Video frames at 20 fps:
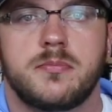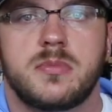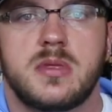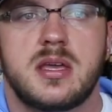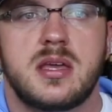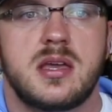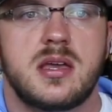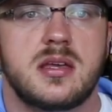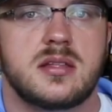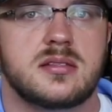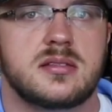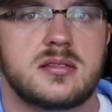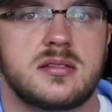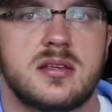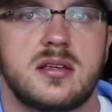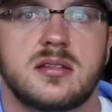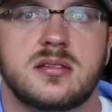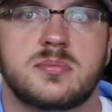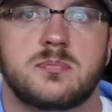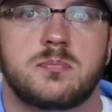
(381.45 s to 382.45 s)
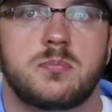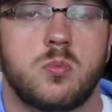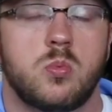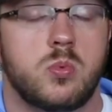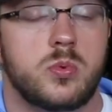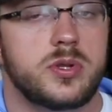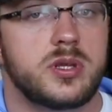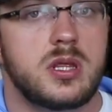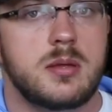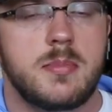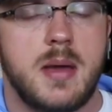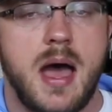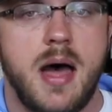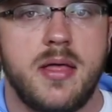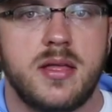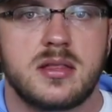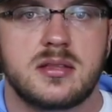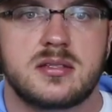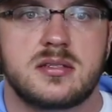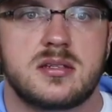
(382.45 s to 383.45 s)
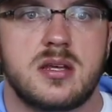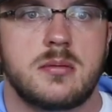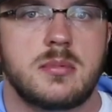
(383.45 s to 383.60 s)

It's really balanced.